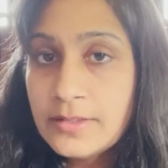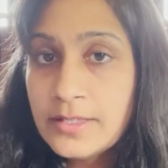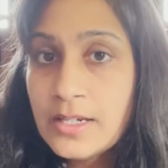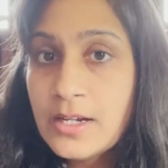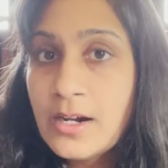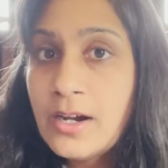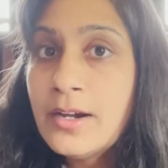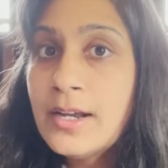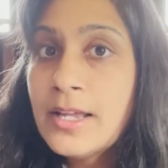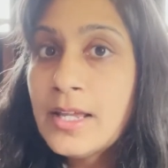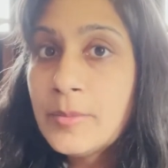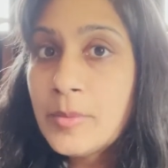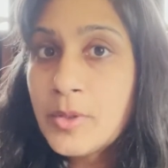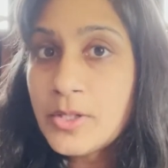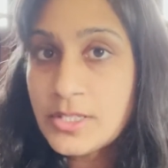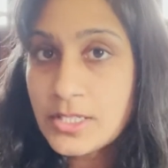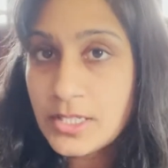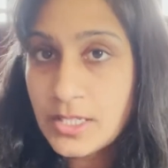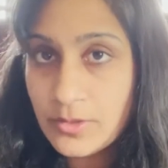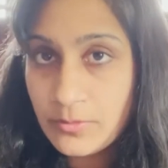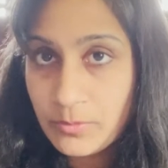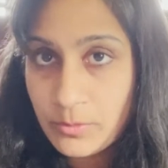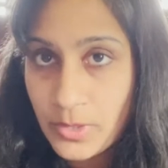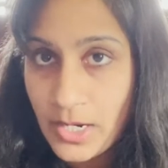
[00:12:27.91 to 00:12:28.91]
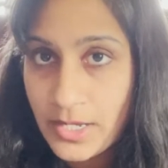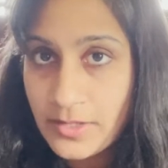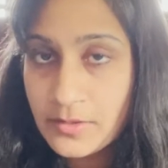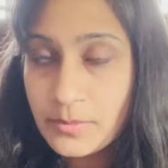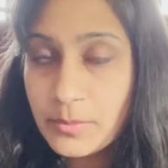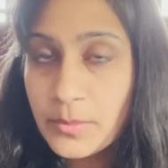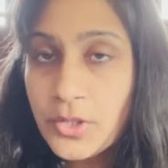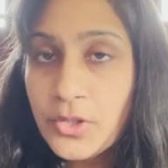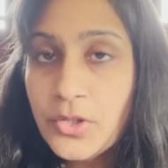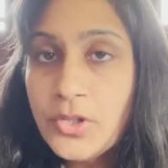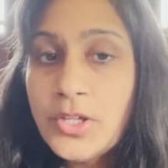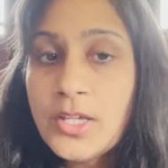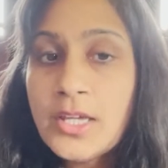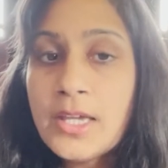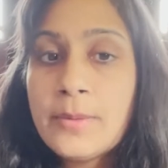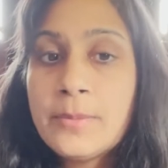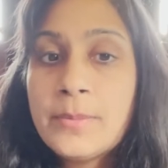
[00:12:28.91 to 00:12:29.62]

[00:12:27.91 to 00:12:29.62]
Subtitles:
They are able to give breast milk,